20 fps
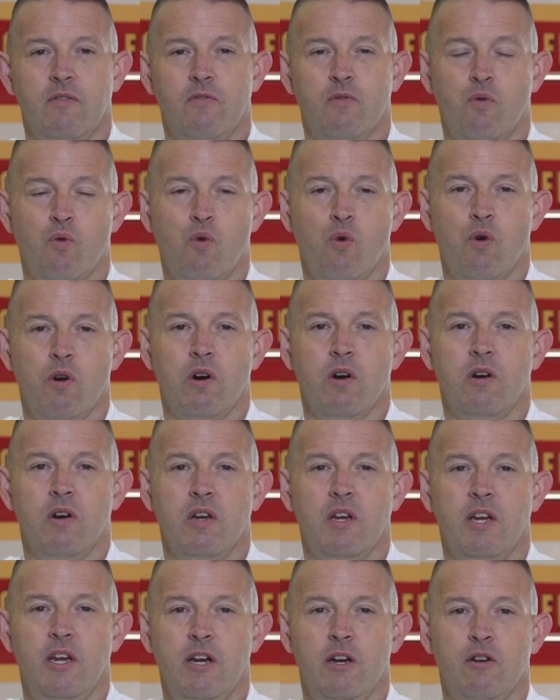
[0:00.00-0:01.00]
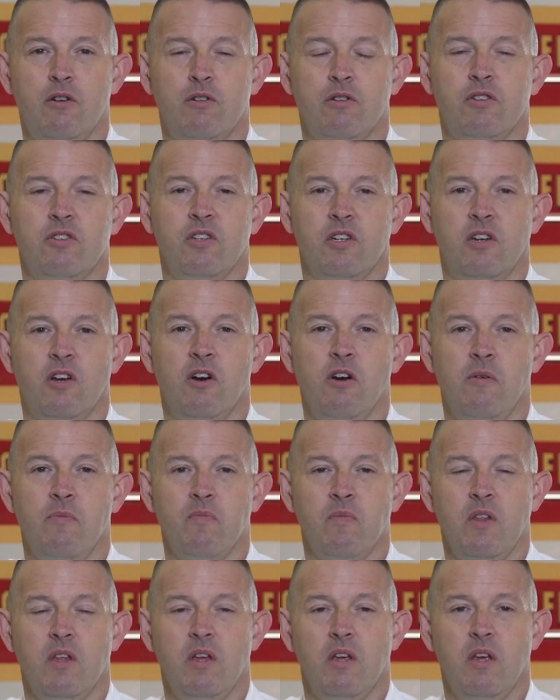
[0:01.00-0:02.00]
for years to come
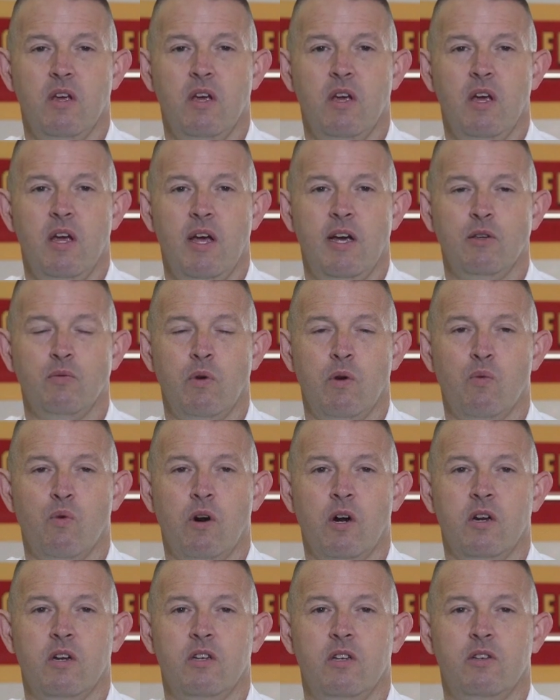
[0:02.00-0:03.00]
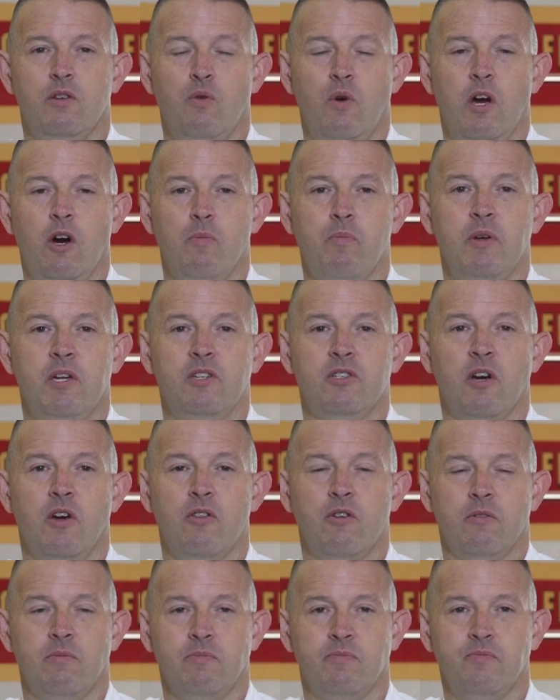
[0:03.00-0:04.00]
as we work to help each
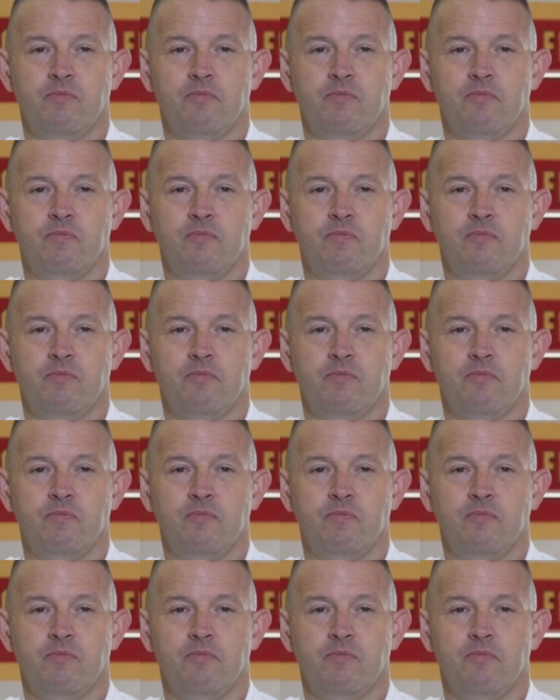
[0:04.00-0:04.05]
other.